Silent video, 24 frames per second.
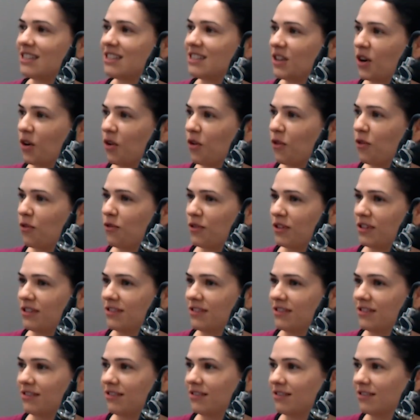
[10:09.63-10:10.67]
solve
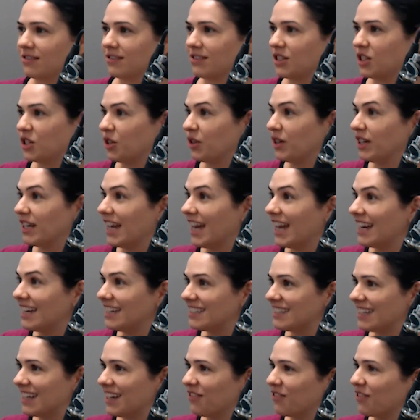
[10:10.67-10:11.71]
and
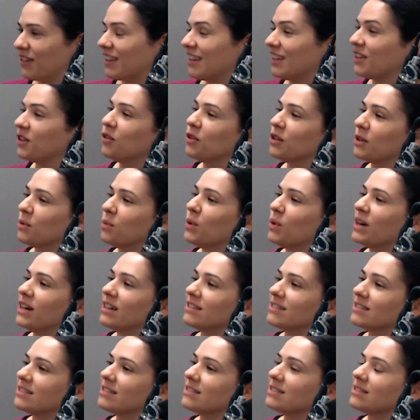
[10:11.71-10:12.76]
create everything all at
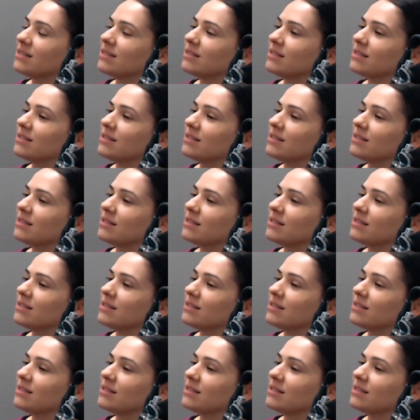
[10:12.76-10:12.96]
once.